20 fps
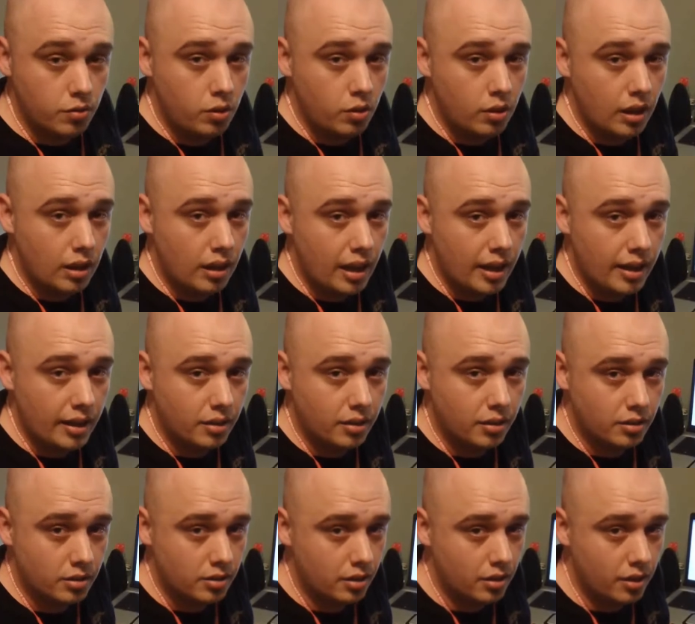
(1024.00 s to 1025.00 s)
that like
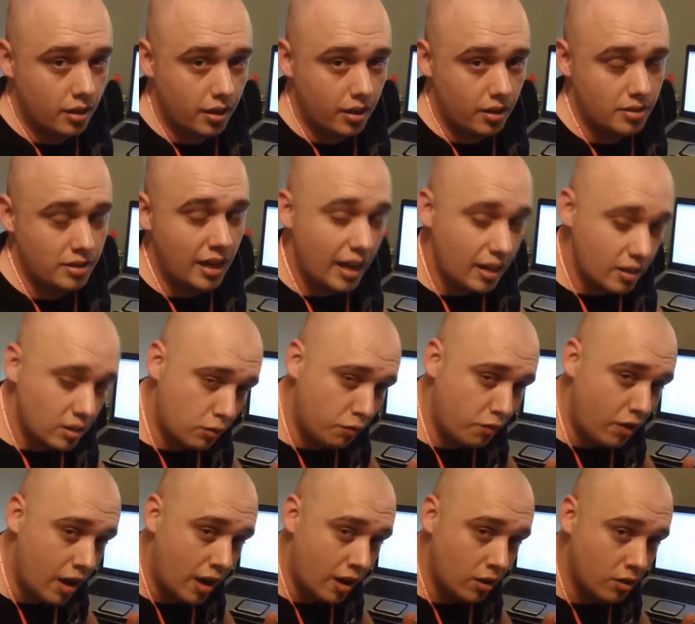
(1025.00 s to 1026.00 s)
text
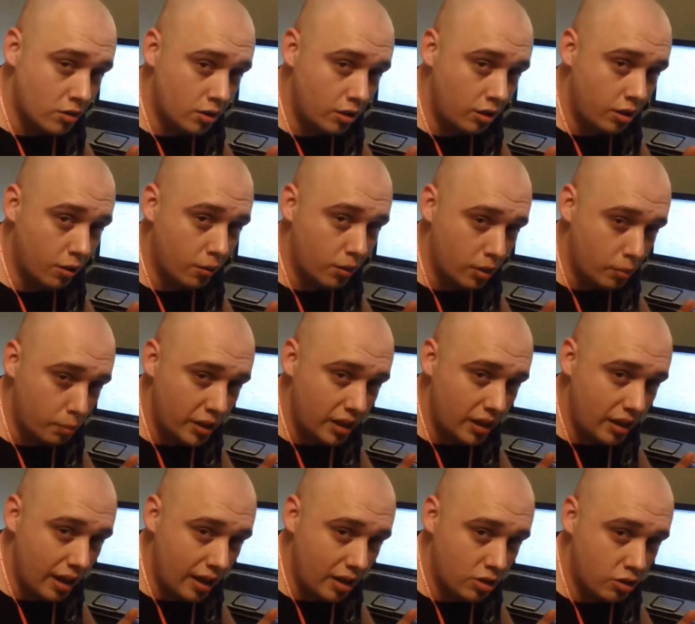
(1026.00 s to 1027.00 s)
files, you know, with a
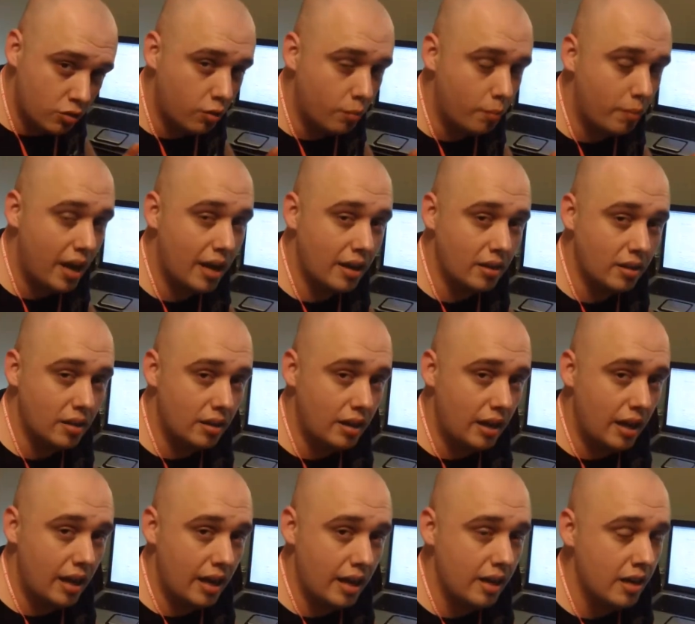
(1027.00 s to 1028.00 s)
PH from back in the
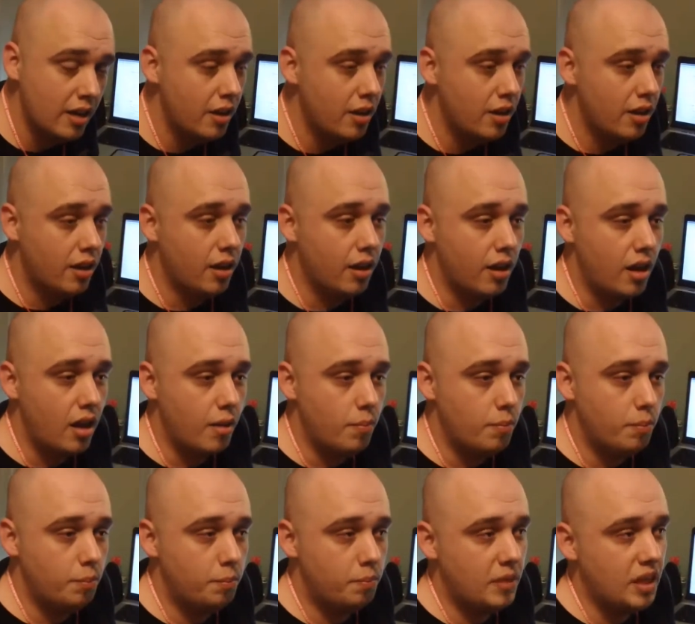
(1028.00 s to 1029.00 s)
day,
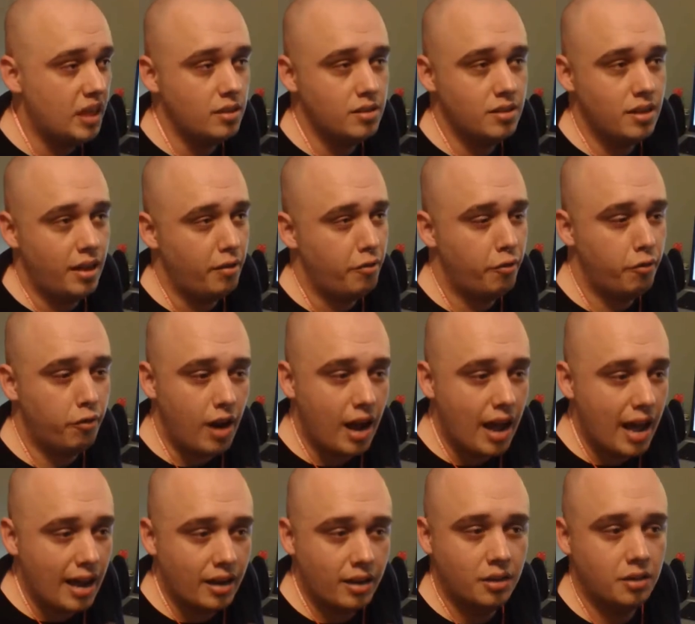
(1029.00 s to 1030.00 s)
things like
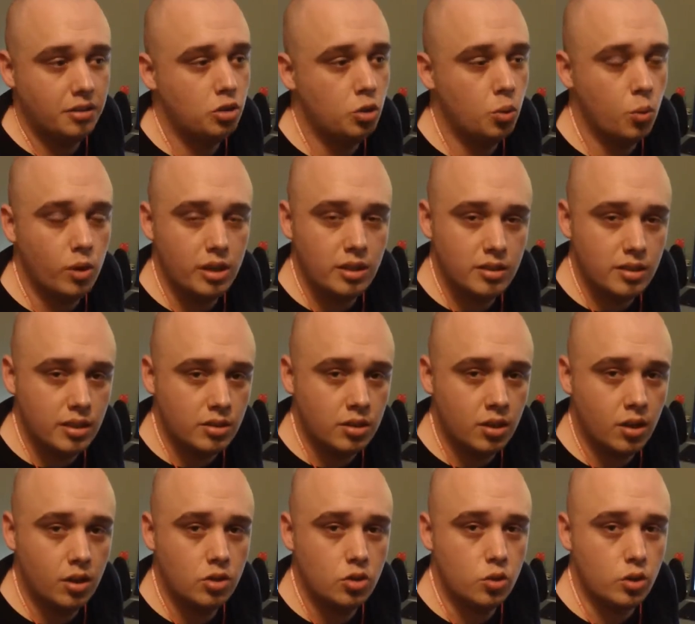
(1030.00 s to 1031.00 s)
Frack,
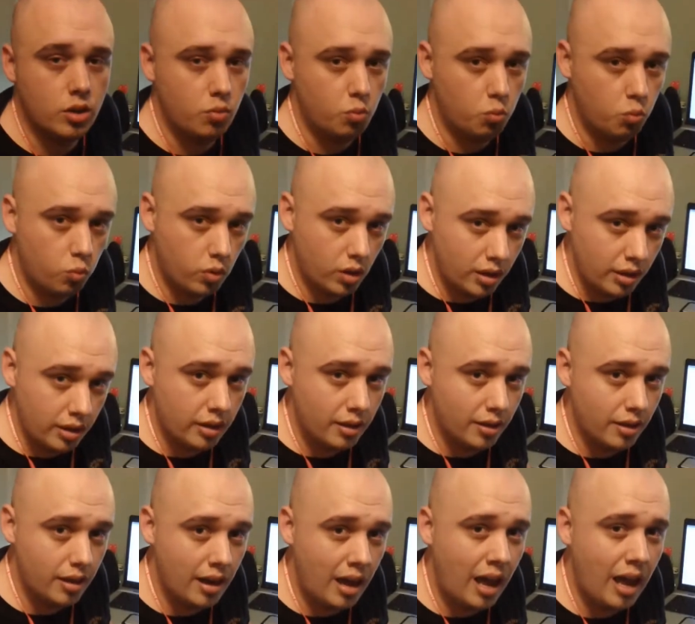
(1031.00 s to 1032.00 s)
2600, really
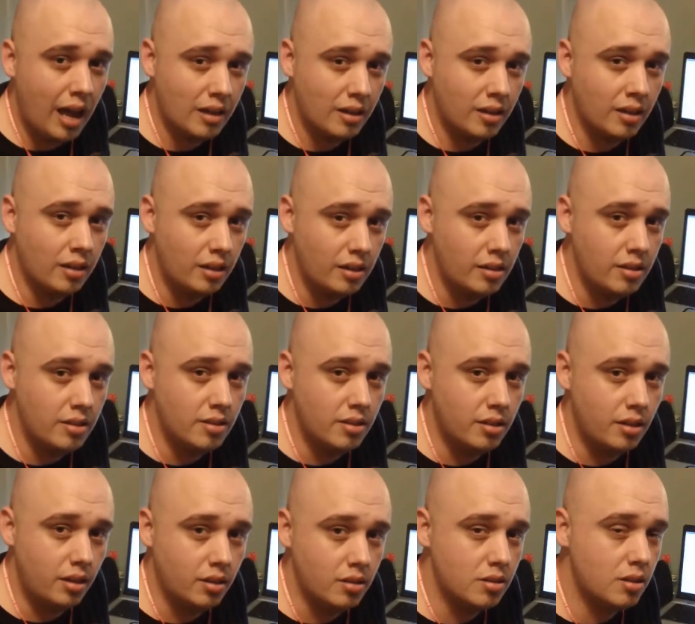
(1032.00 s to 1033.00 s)
good hacking
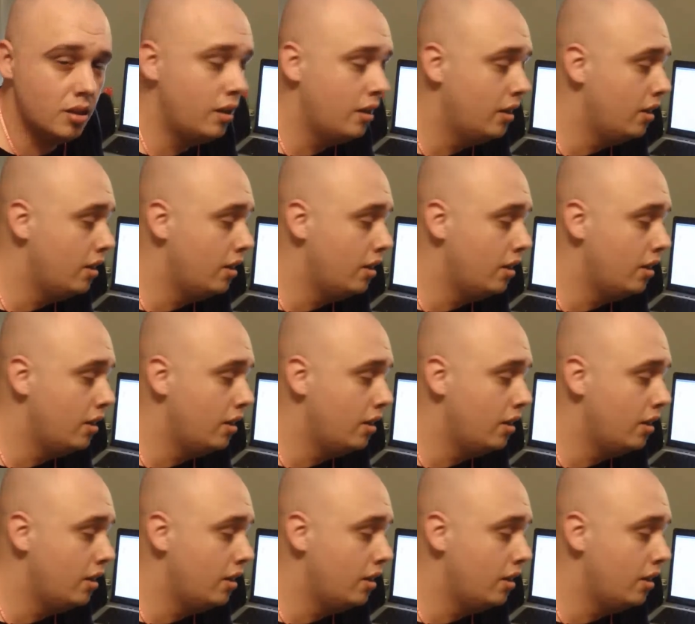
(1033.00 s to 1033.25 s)
e-zines.